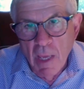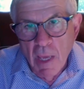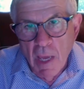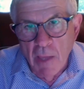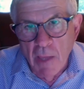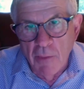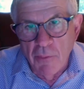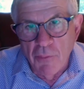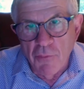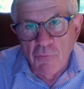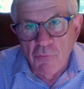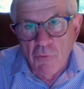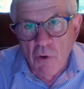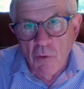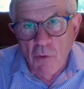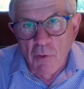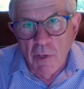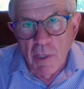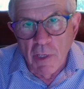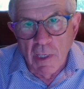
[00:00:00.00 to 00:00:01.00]
and
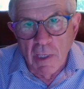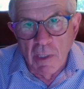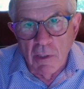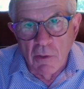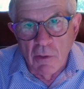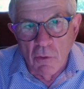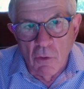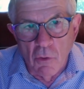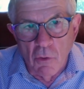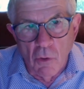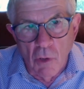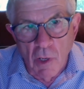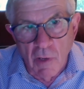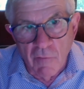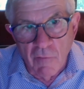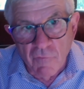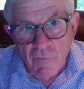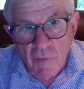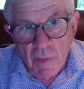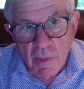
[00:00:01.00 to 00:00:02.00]
throwing it
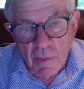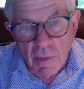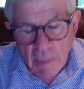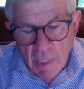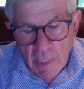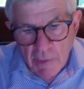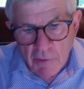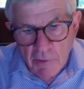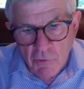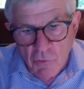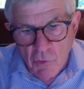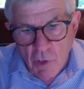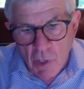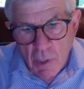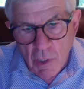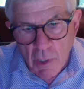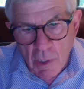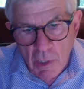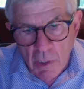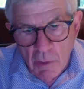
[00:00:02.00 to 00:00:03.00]
off the ladder
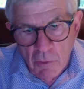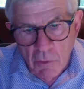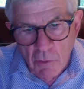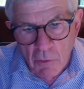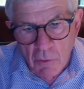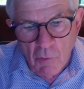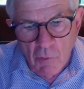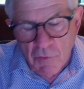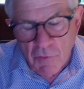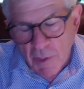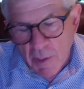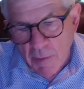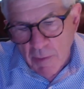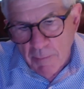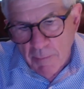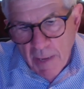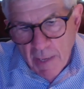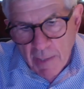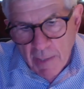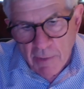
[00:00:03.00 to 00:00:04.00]
truck along with the
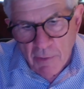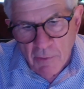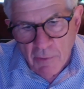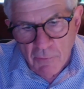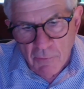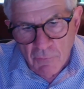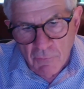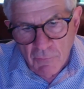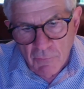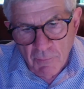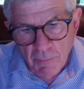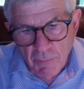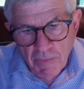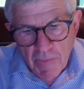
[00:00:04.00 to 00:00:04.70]
competitors.